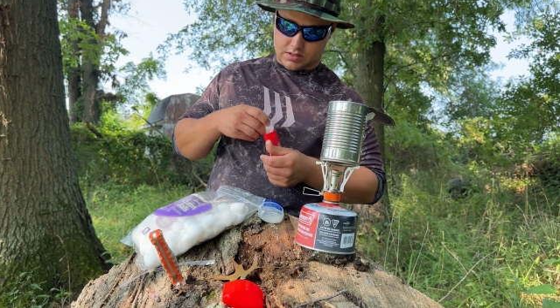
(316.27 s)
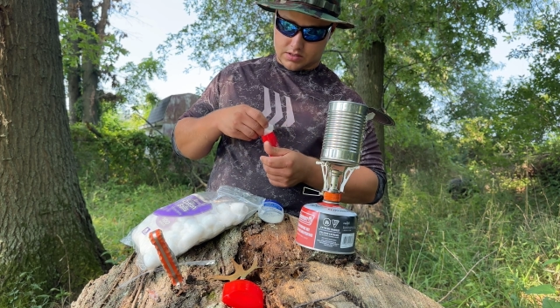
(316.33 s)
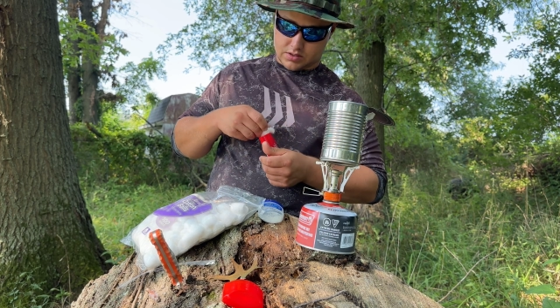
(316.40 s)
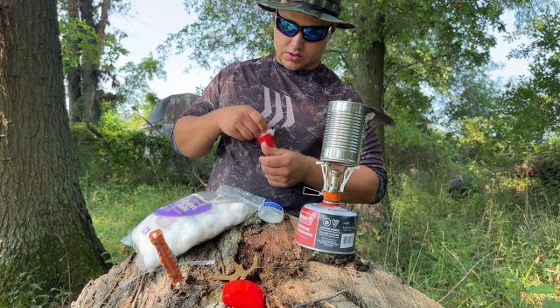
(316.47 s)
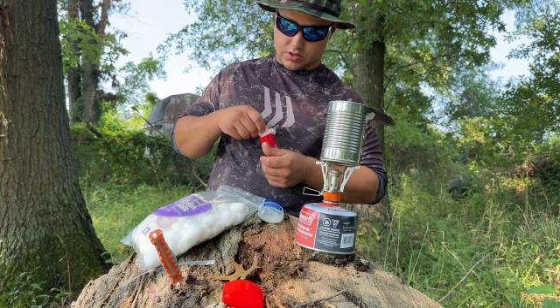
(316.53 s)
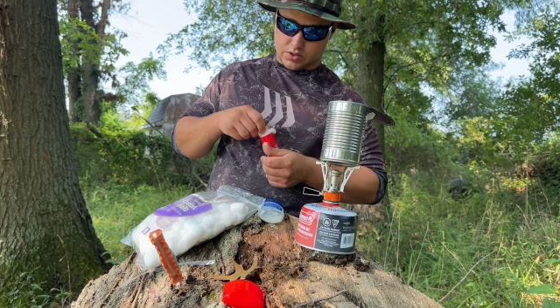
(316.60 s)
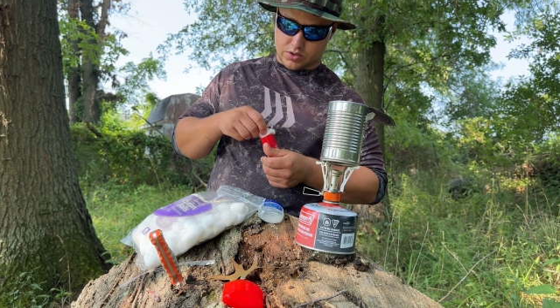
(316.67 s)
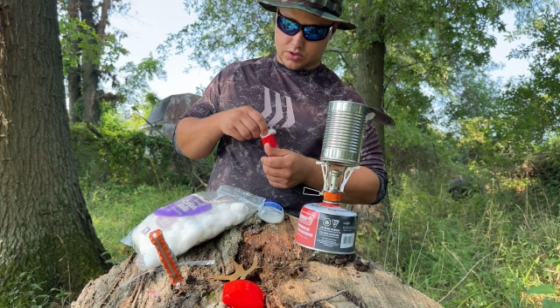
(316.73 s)

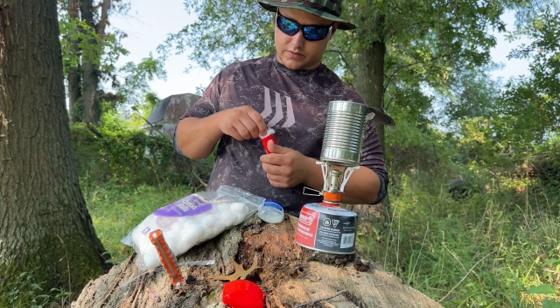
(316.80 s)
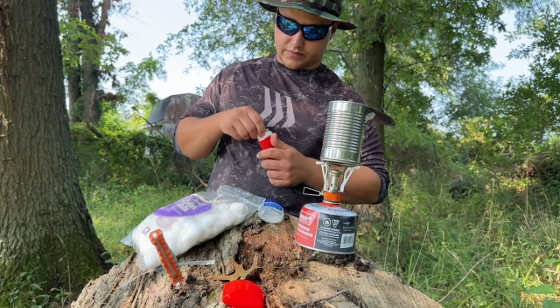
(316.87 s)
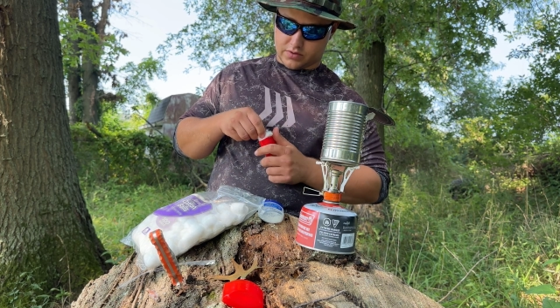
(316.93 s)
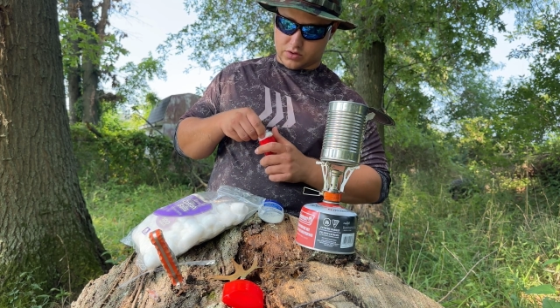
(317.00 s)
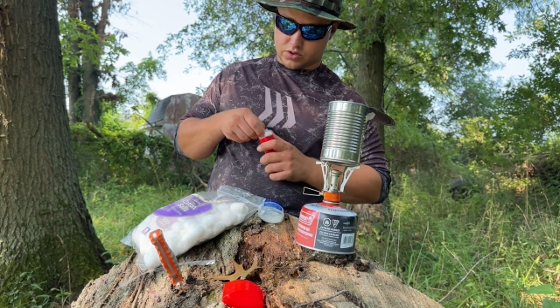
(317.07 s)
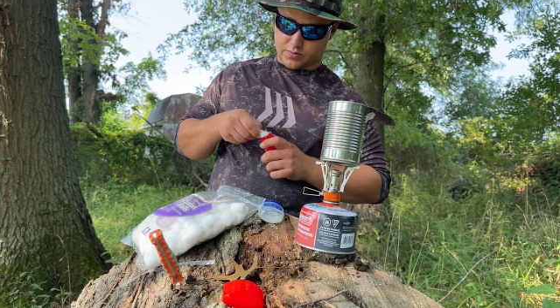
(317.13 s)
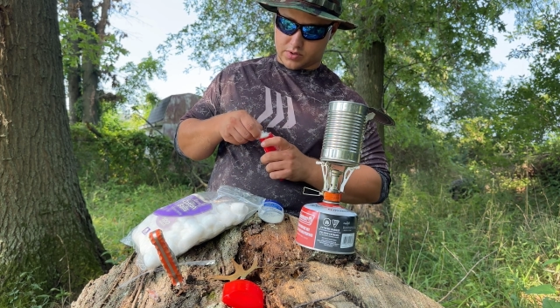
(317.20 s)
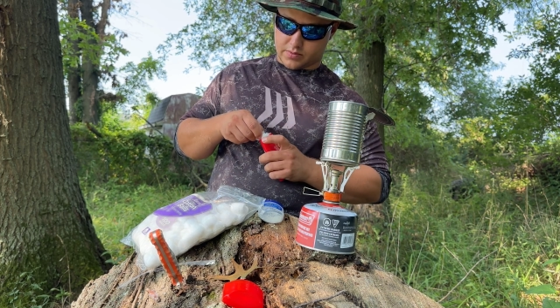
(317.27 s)
You can use it for
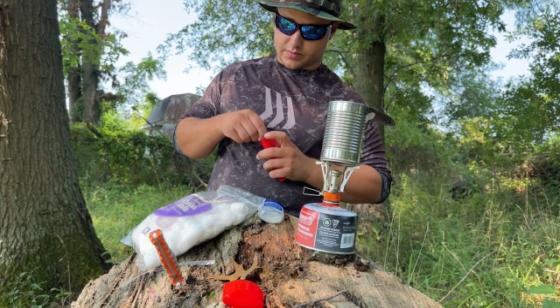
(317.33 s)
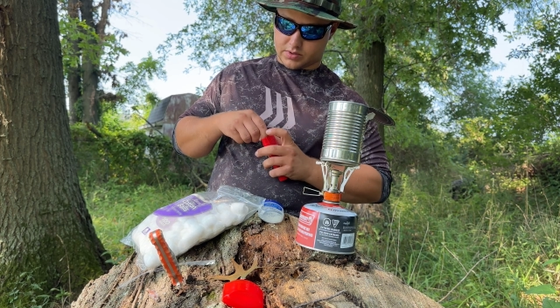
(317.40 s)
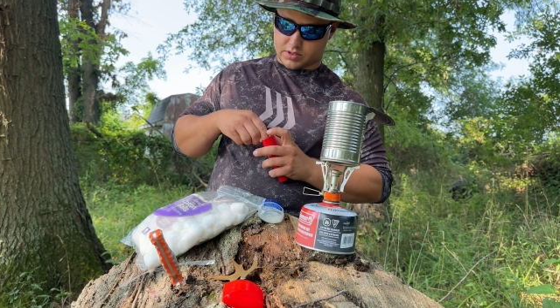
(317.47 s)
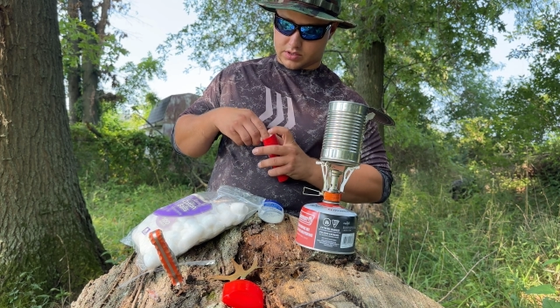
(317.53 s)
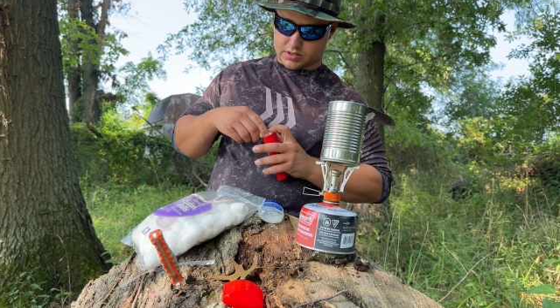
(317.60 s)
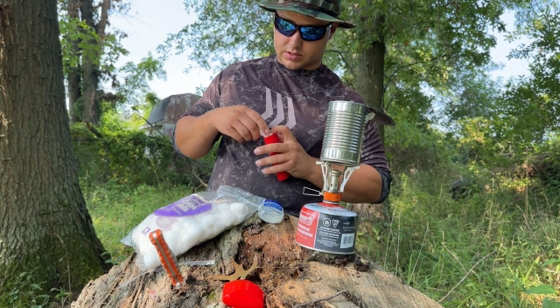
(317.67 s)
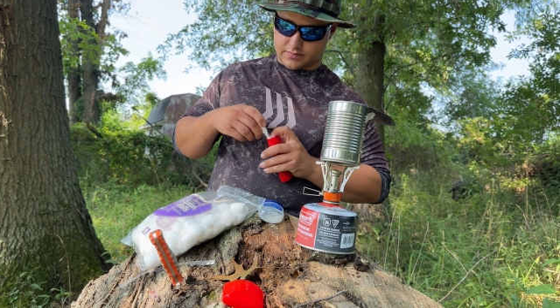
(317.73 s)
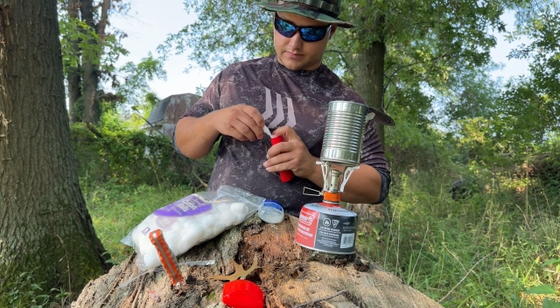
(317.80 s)
those
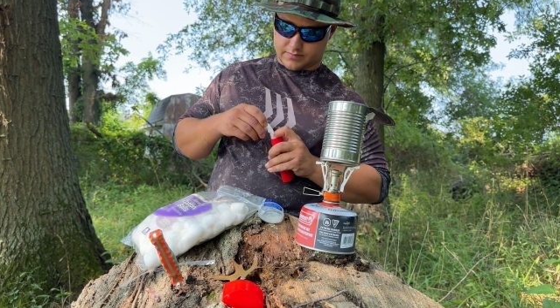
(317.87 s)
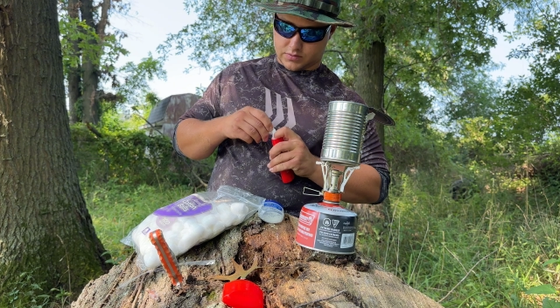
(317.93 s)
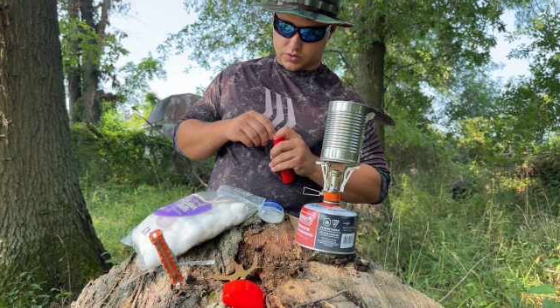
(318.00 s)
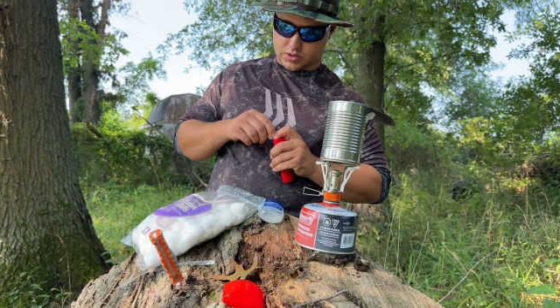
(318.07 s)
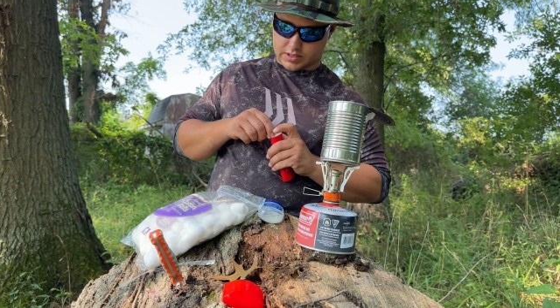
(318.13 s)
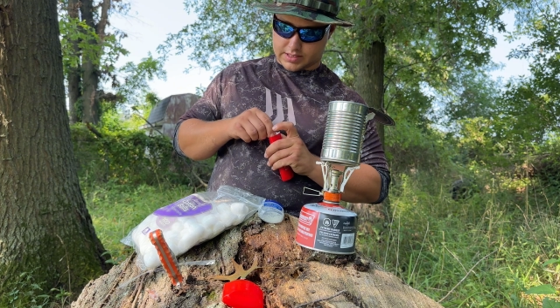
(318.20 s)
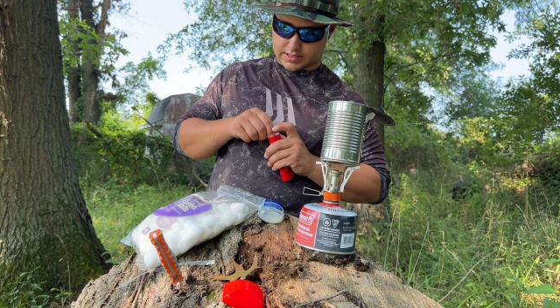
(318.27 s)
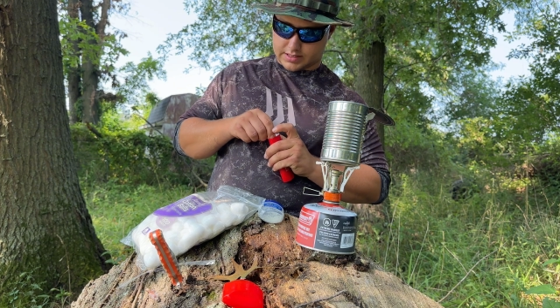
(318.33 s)
purposes,
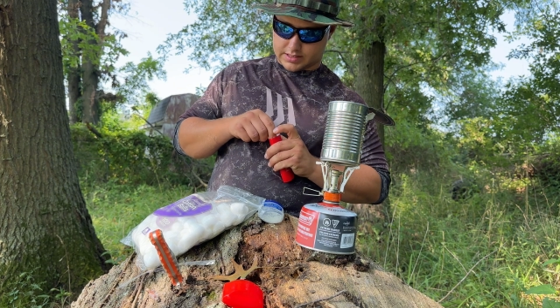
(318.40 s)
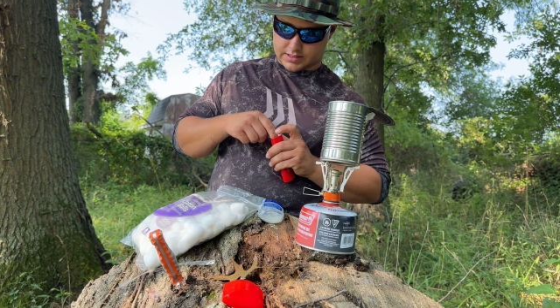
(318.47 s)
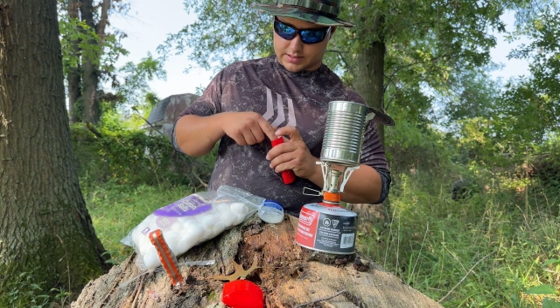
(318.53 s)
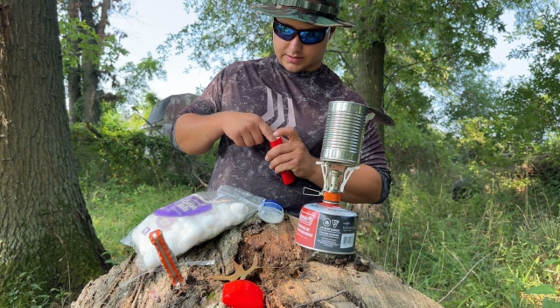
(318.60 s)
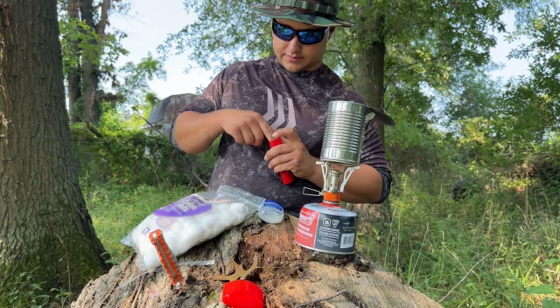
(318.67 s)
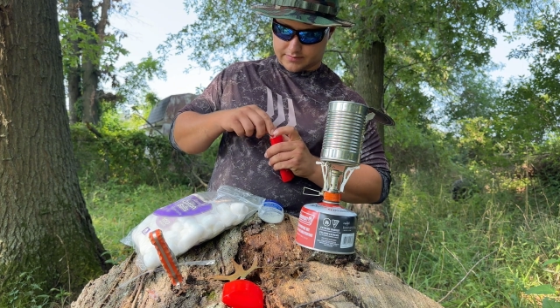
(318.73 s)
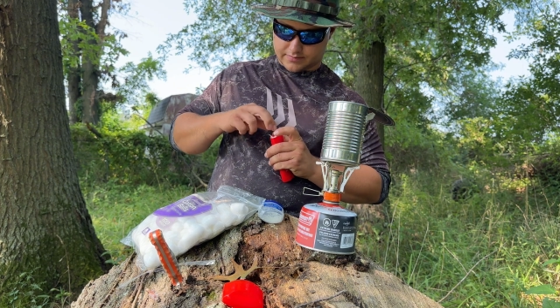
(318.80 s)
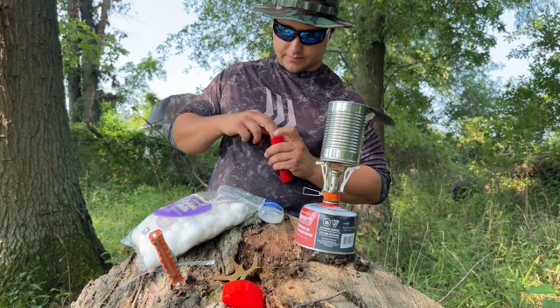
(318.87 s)
doing it like this.